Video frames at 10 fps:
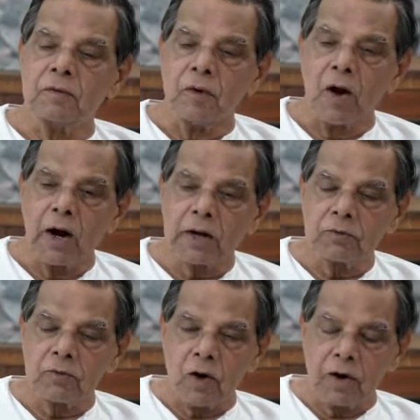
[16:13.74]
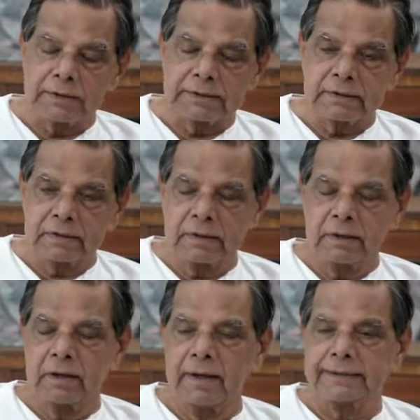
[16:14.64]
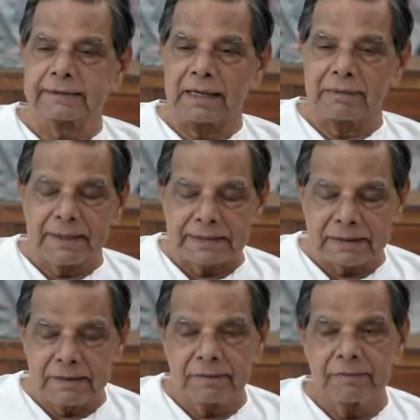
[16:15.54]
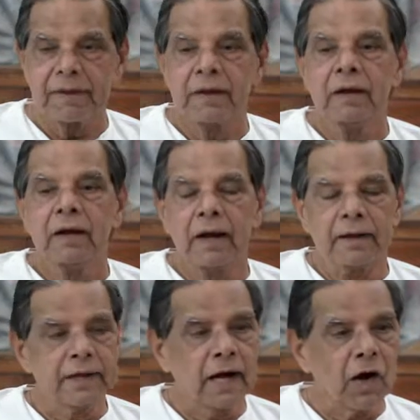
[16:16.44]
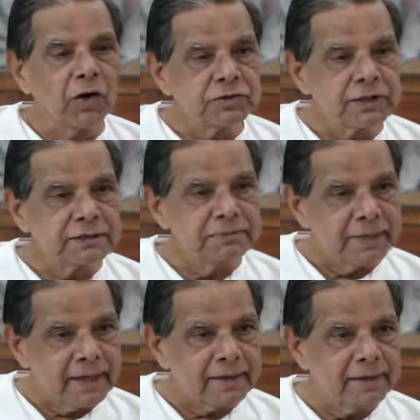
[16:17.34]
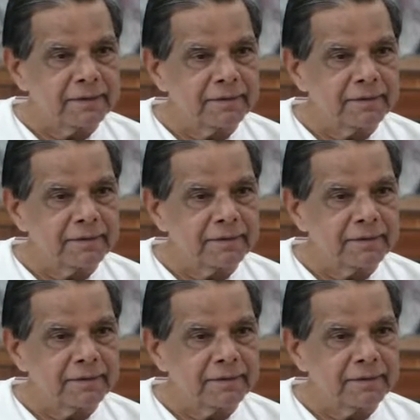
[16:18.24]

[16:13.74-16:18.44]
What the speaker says: what was established in the house of the spirit